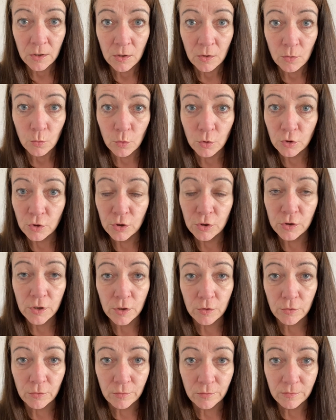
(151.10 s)
What do you
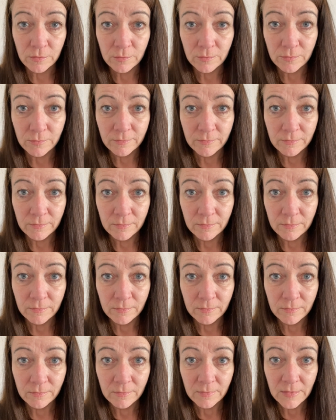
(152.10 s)
do?
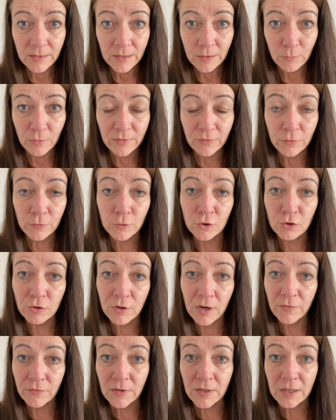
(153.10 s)
Well, if you've got a
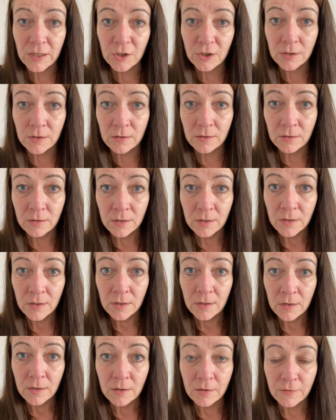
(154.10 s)
travel agent,
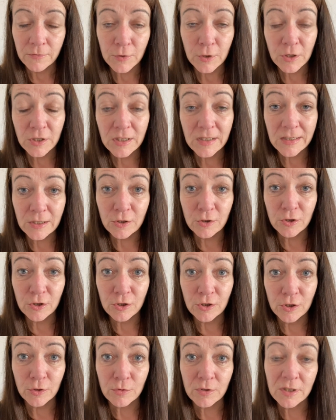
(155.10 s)
the first thing you could
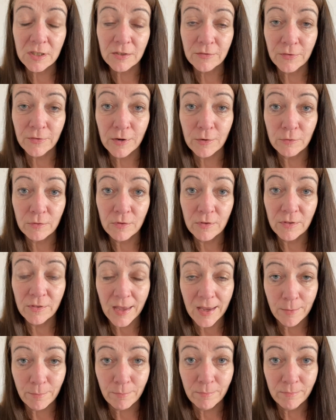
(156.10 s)
do is to phone
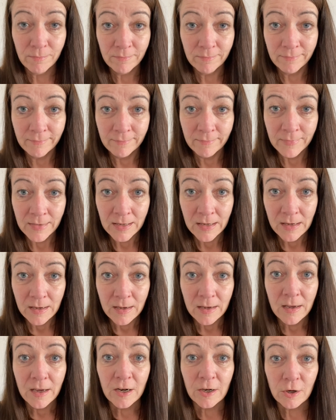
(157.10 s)
them
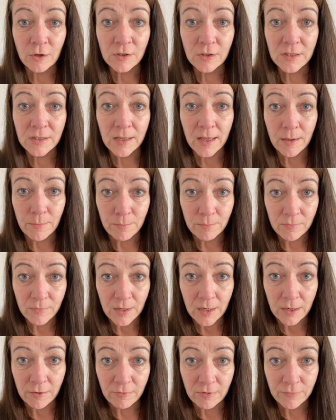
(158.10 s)
and ask them
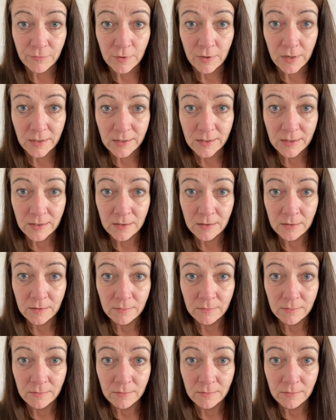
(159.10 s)
their advice.